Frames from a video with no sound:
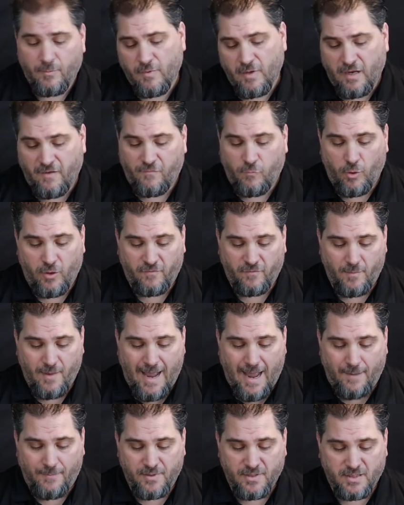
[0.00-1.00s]
if one of them
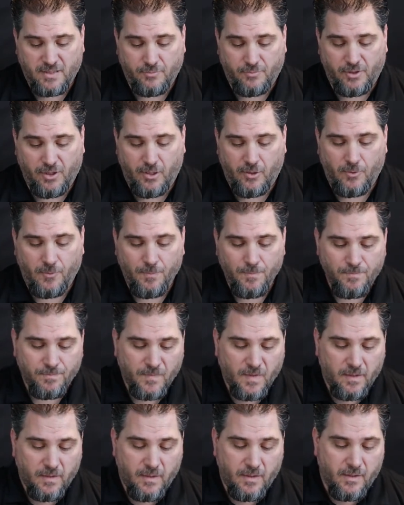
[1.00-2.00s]
happens to blow.
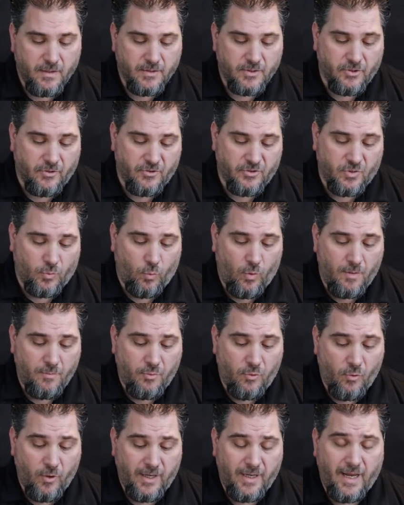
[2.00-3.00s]
So there's a
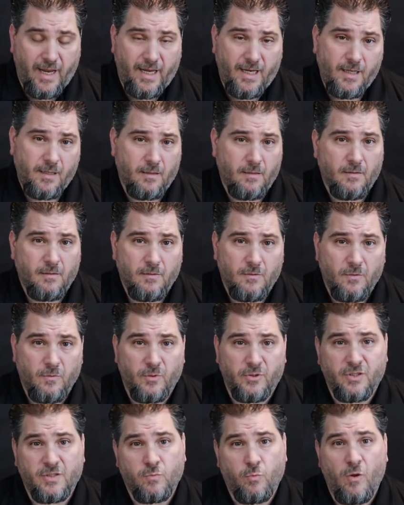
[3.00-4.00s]
1.8,
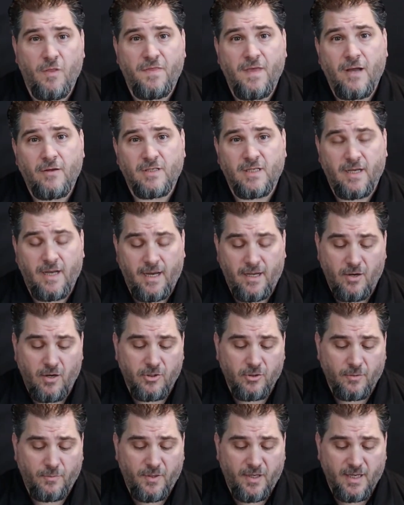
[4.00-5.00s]
which is
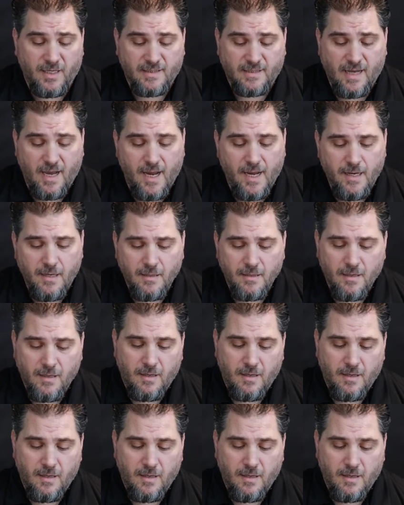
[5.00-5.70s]
1,800 psi.